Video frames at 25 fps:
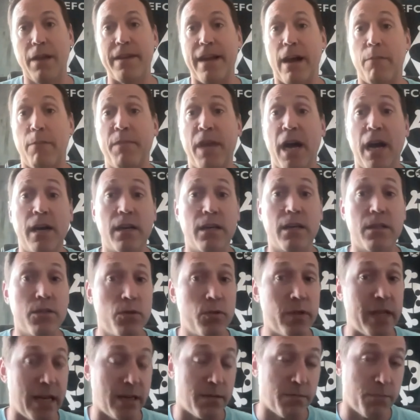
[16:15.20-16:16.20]
Now, I'm not going to
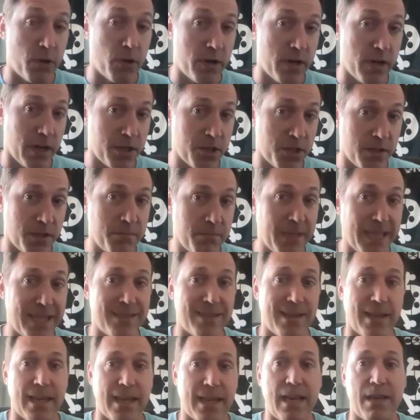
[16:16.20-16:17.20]
do that in production
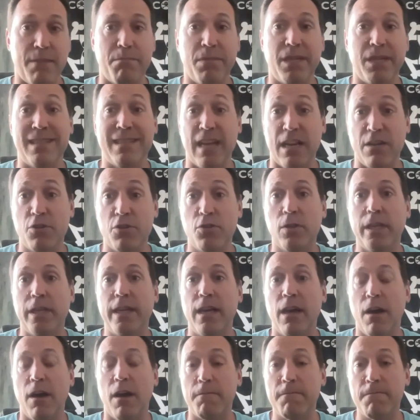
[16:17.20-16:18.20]
because I can't
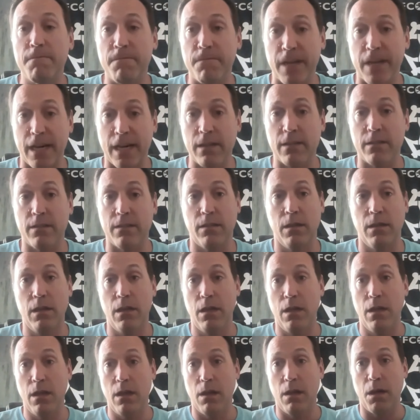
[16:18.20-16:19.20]
potentially affect
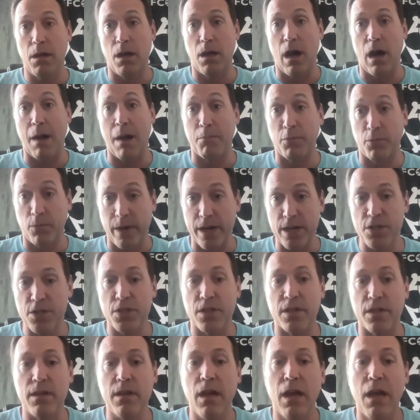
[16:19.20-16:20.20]

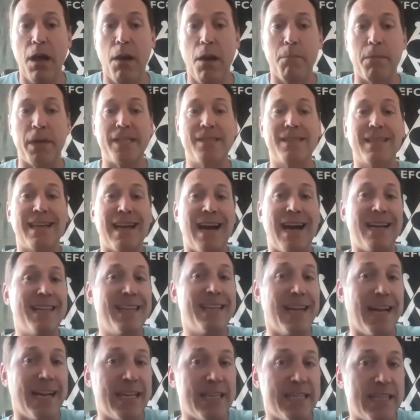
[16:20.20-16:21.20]
operation, but it's the kind of
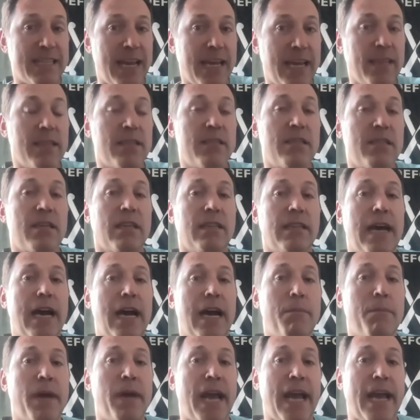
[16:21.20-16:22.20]
thing I can take this in a
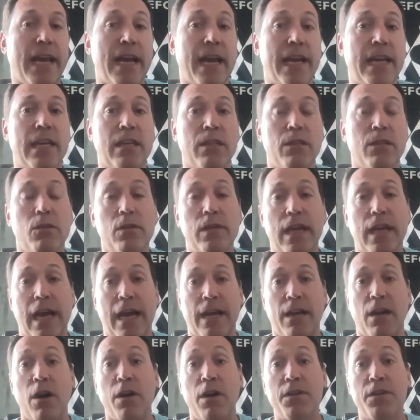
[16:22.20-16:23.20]
lab and I can look
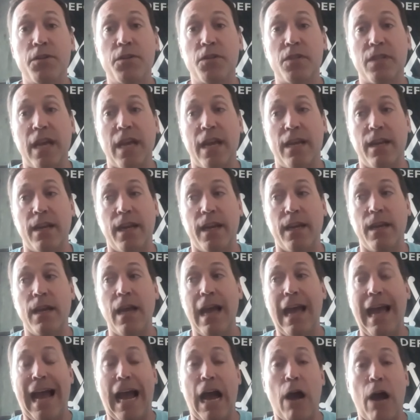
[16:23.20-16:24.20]
at understanding
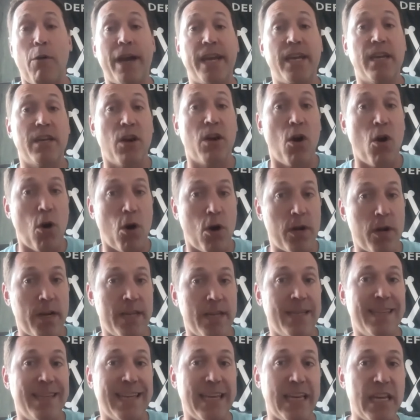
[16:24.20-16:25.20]
how I can
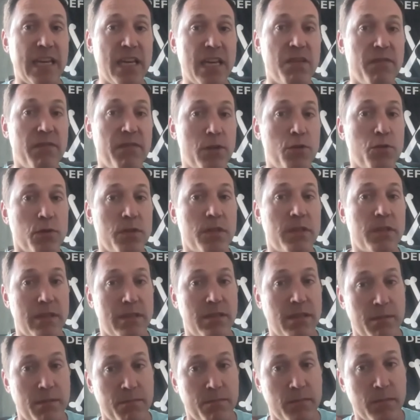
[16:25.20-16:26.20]
harden the individual
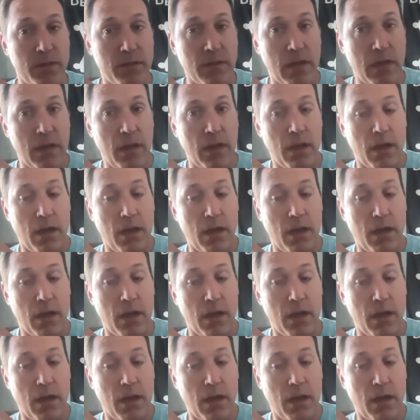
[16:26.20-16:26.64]
systems